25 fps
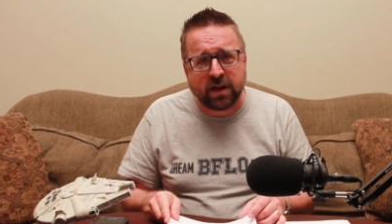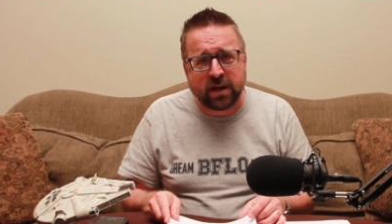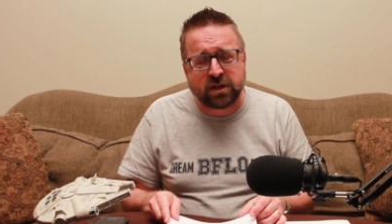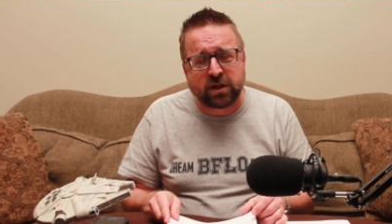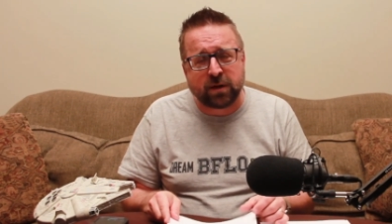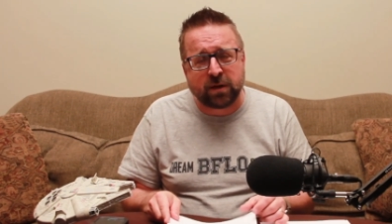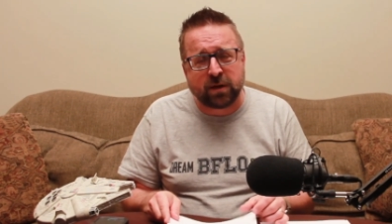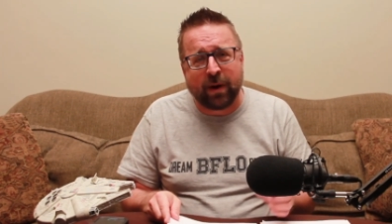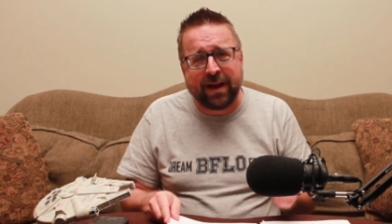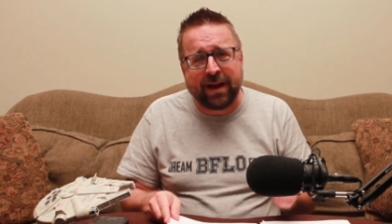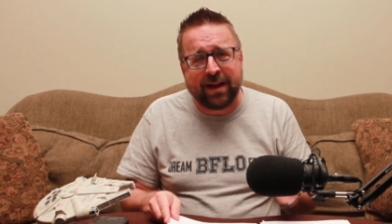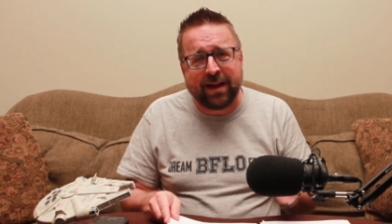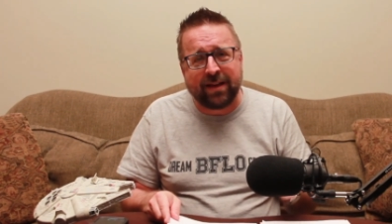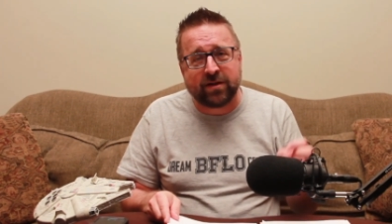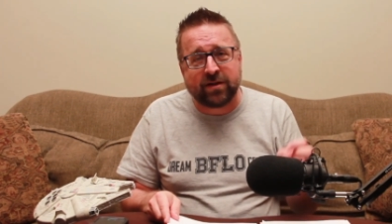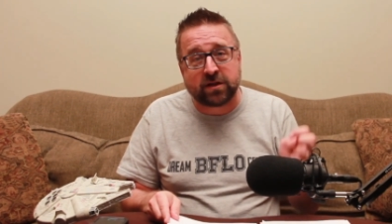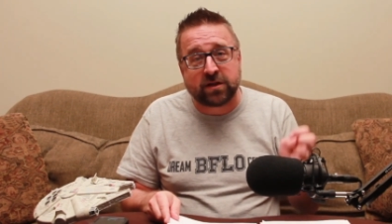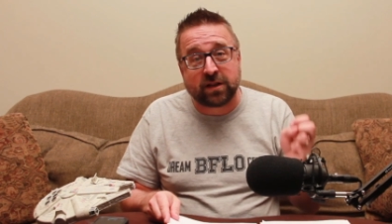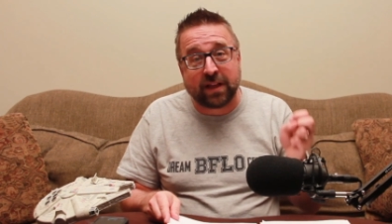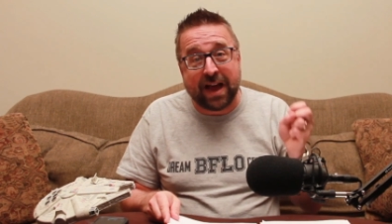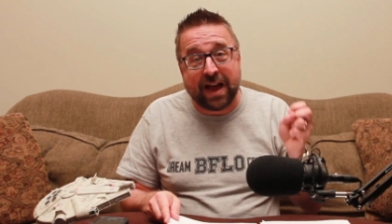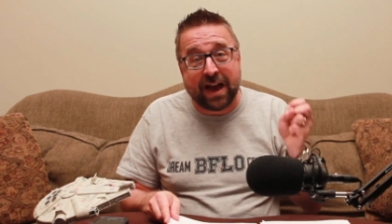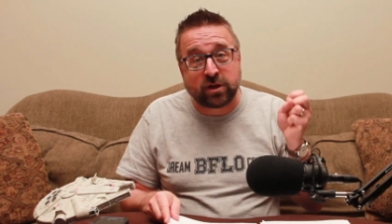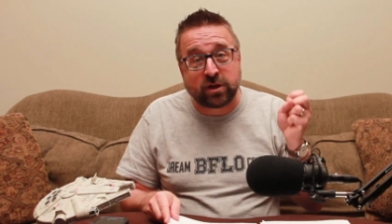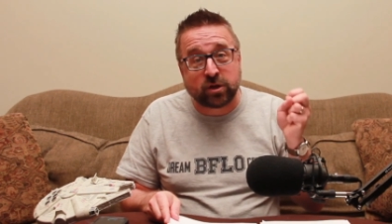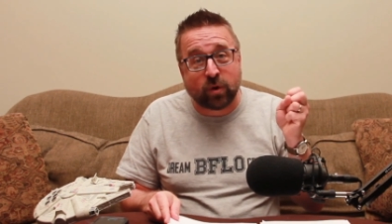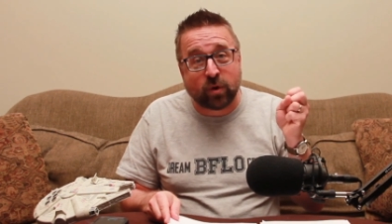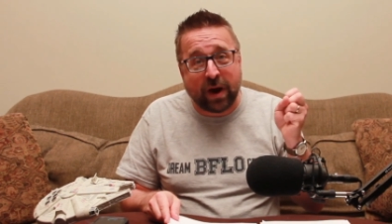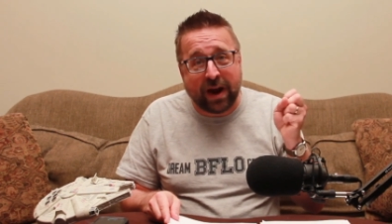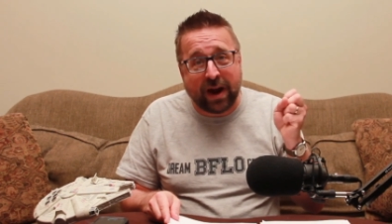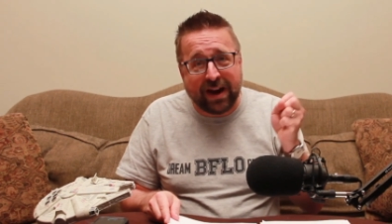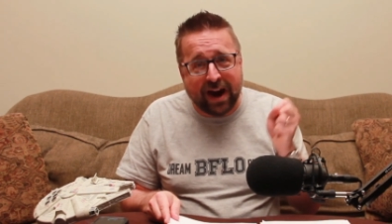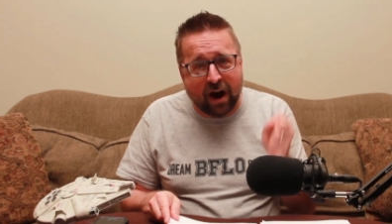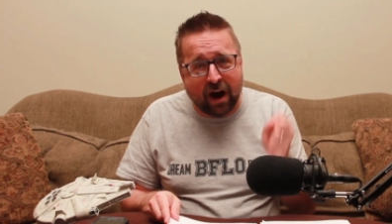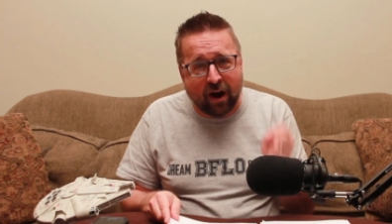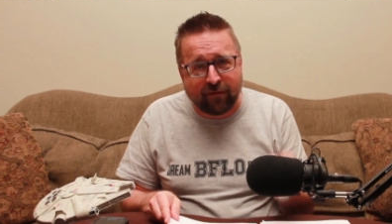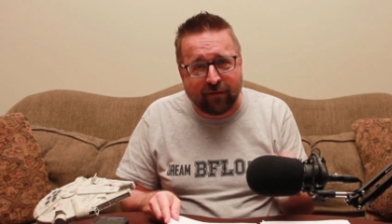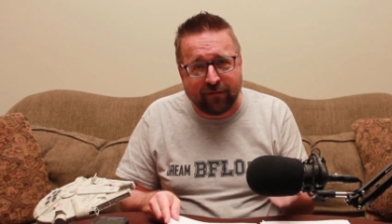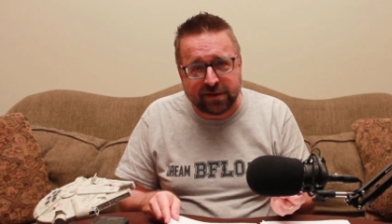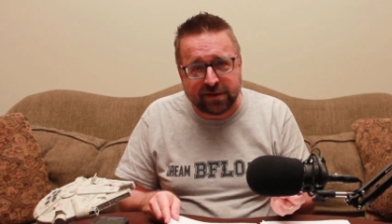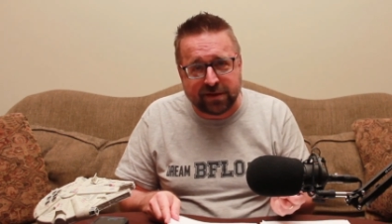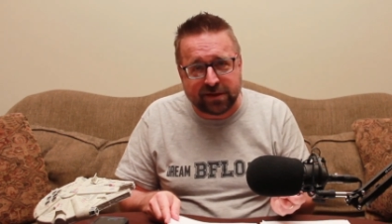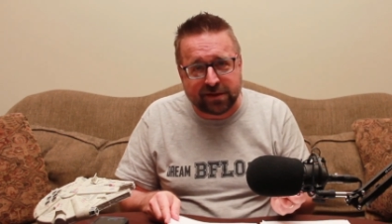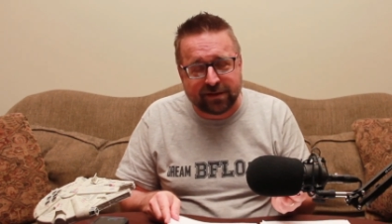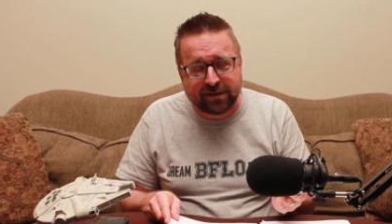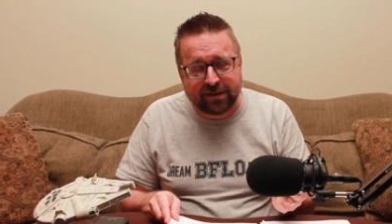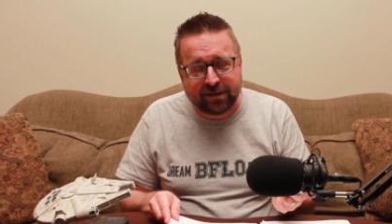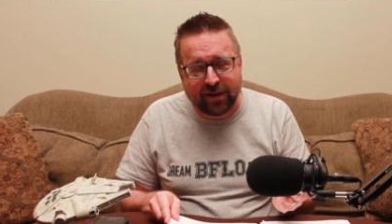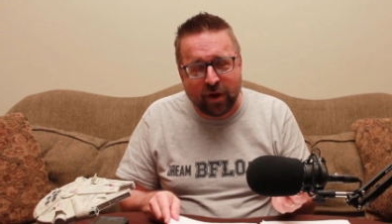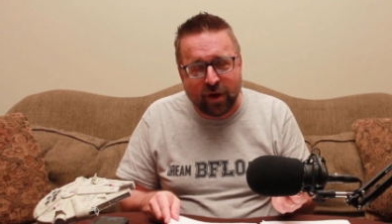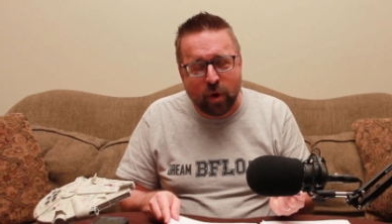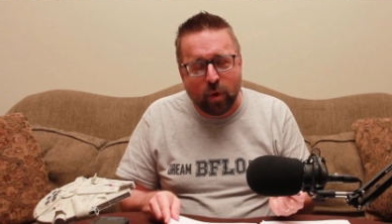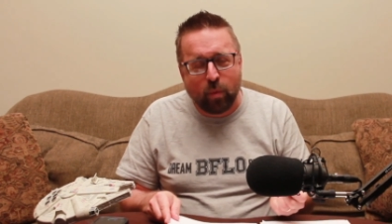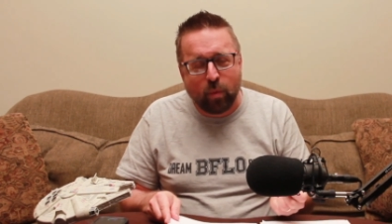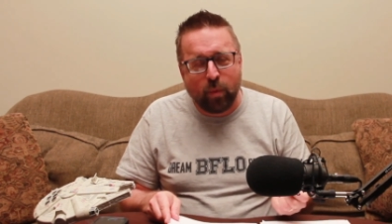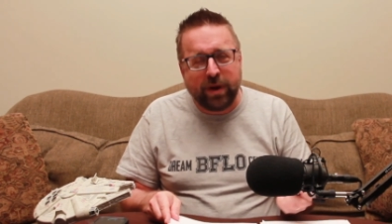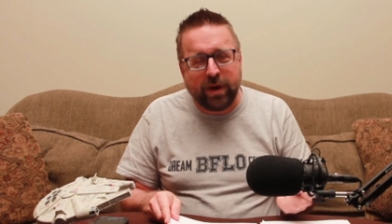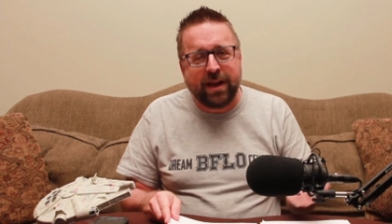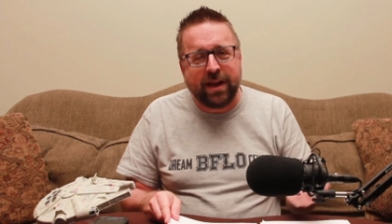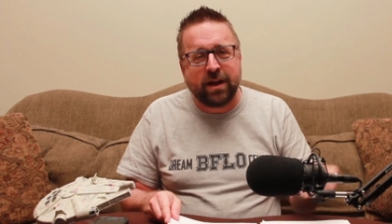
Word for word: because to bring in this last great harvest,